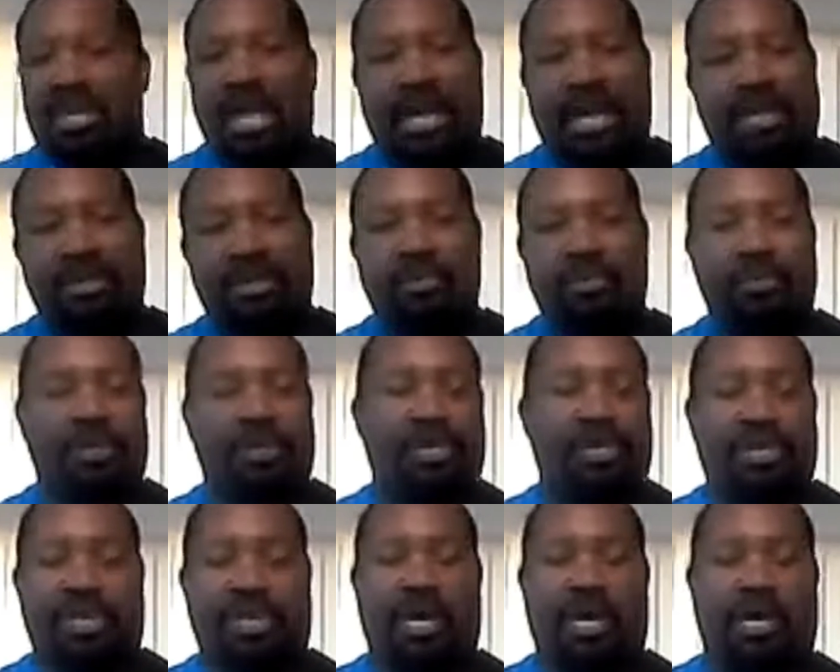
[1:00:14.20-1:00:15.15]
Then I can do
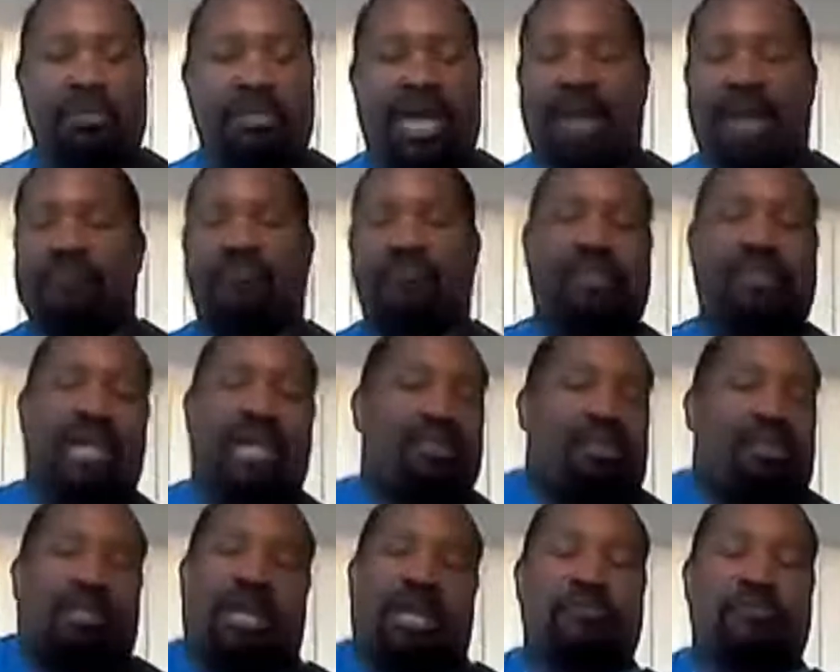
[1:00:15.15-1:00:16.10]
anything else. After
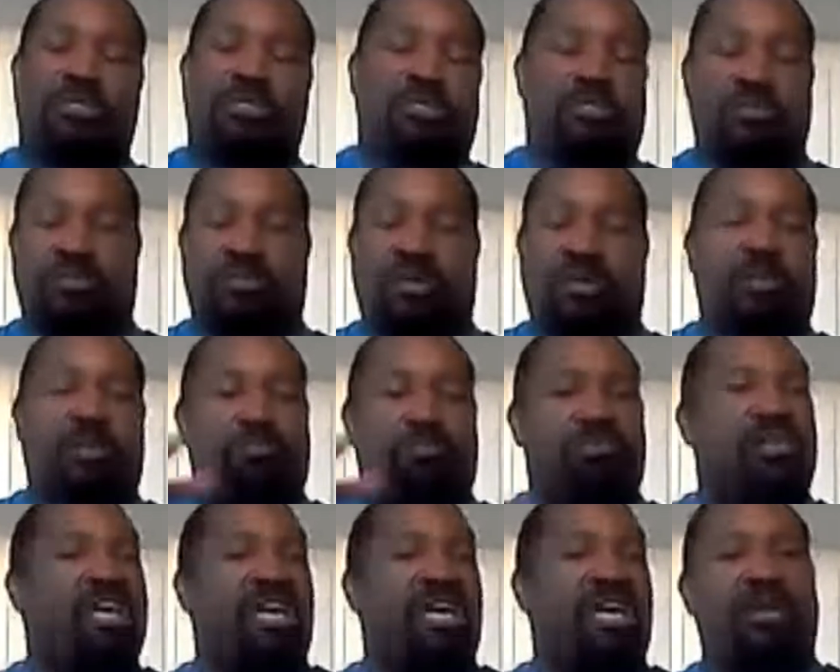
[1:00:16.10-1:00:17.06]
that, then I'll just
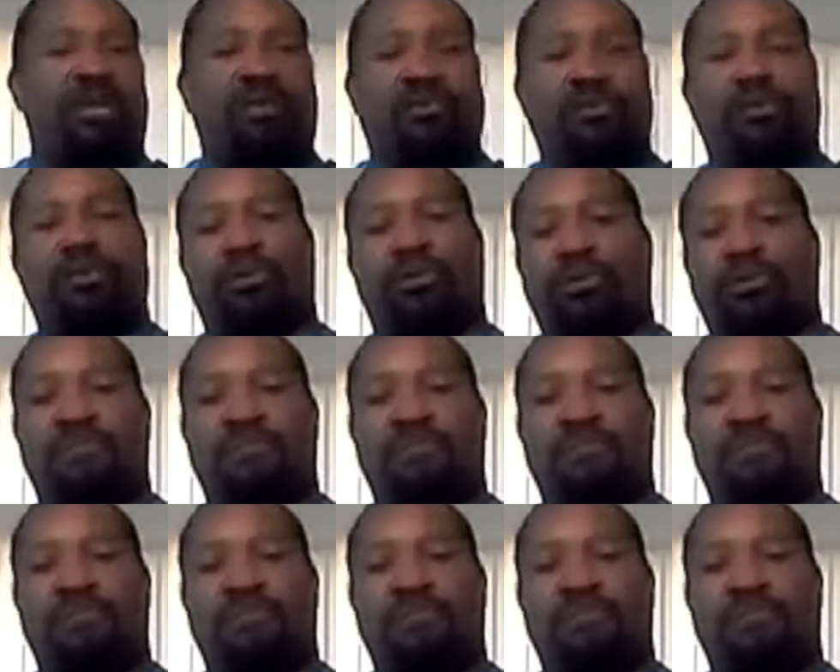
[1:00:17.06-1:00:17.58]
start playing,